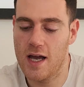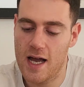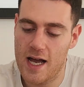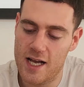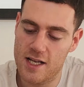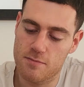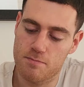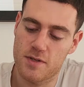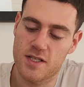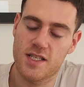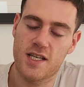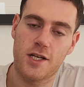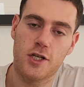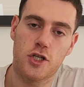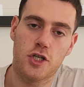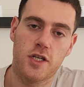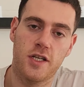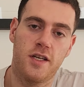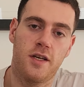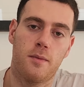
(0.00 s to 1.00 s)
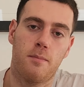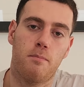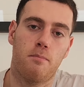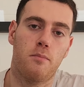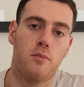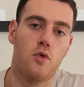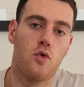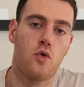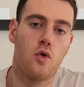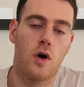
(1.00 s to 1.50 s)
has potentially
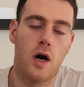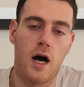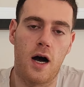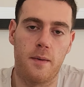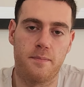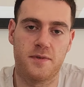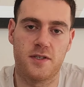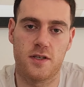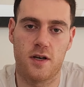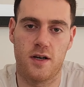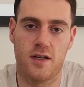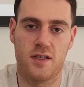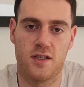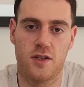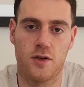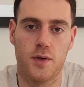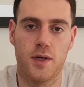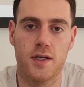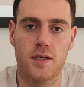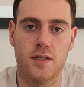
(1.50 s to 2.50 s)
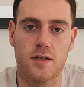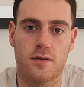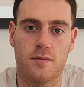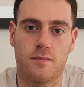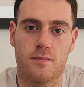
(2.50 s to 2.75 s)
more upside to it.